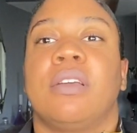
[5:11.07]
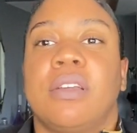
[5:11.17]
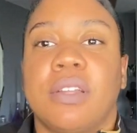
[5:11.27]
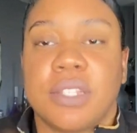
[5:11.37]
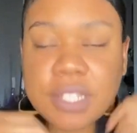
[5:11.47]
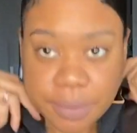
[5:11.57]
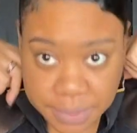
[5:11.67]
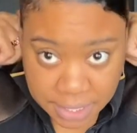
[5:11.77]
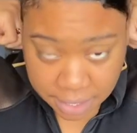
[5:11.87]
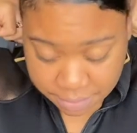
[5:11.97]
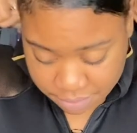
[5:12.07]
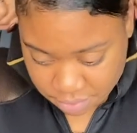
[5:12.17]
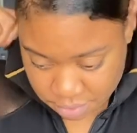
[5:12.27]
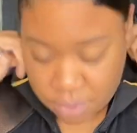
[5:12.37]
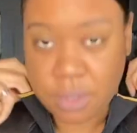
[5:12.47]
It zips up.
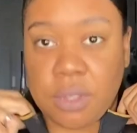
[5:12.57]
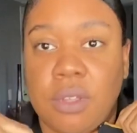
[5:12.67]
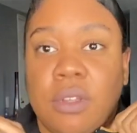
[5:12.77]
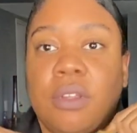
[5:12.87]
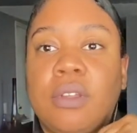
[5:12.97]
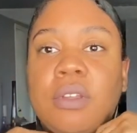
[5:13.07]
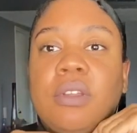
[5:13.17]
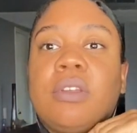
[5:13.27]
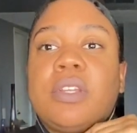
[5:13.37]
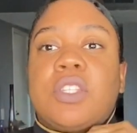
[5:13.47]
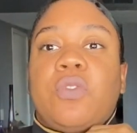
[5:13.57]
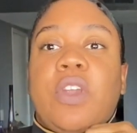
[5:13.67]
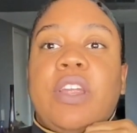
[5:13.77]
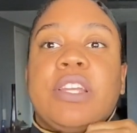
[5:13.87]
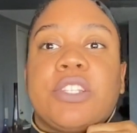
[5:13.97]
It's
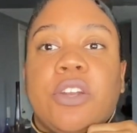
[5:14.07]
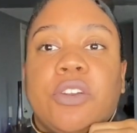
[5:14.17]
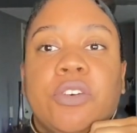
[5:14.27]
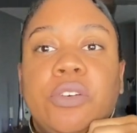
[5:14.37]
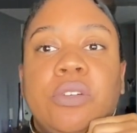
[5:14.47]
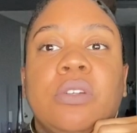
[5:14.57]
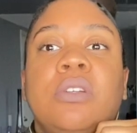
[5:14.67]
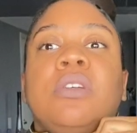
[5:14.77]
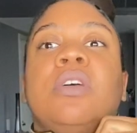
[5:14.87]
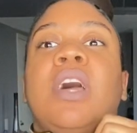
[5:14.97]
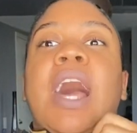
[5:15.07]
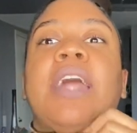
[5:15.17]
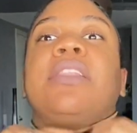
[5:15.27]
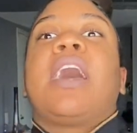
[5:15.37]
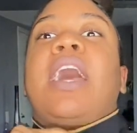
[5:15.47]
very turtle.
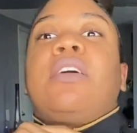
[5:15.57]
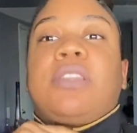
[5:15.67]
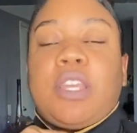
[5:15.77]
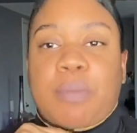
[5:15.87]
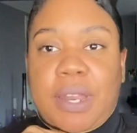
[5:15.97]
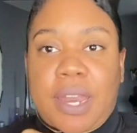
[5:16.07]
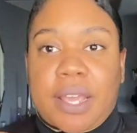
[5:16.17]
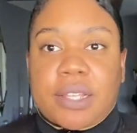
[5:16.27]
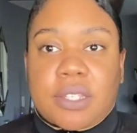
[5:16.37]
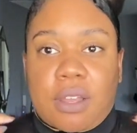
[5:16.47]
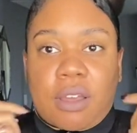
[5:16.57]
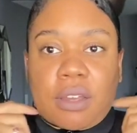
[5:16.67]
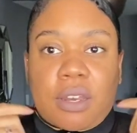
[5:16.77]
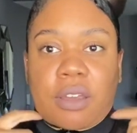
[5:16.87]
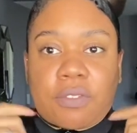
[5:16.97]
I don't think my neck is long
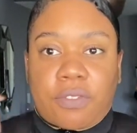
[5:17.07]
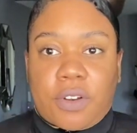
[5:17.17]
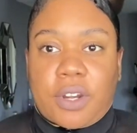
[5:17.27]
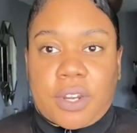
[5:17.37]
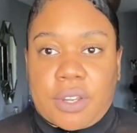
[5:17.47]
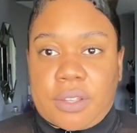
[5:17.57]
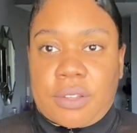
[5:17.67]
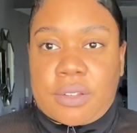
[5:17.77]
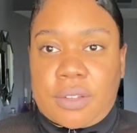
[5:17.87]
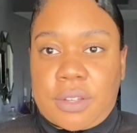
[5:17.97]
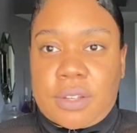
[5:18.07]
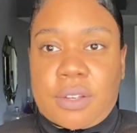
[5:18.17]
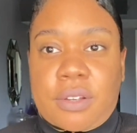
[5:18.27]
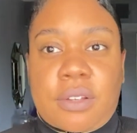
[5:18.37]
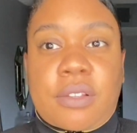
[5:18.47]
enough for
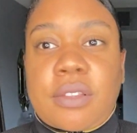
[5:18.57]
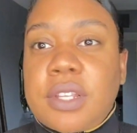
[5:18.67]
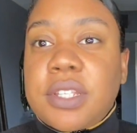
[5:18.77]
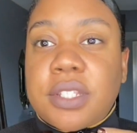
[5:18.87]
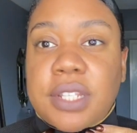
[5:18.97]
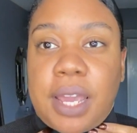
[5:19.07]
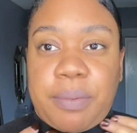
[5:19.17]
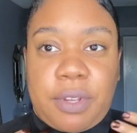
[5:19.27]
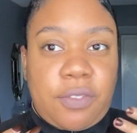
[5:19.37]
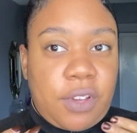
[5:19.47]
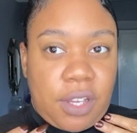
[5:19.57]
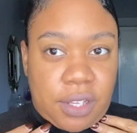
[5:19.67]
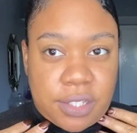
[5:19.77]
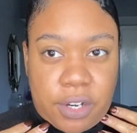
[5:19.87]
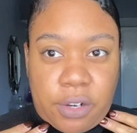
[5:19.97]
this type of
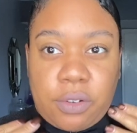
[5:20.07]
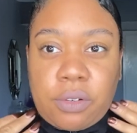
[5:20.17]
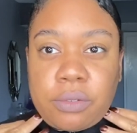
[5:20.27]
turtle.